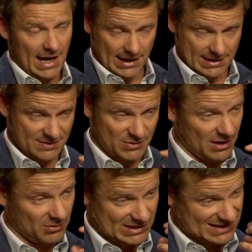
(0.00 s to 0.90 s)
and to be
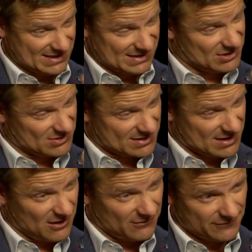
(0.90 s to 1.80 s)
able to see
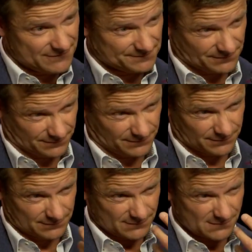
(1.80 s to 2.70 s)
yourself
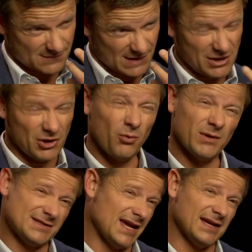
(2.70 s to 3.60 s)
and know
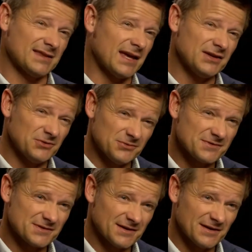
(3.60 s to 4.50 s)
what take they
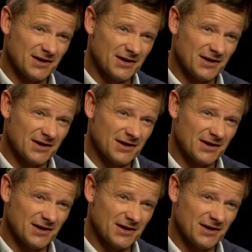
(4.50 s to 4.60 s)
used.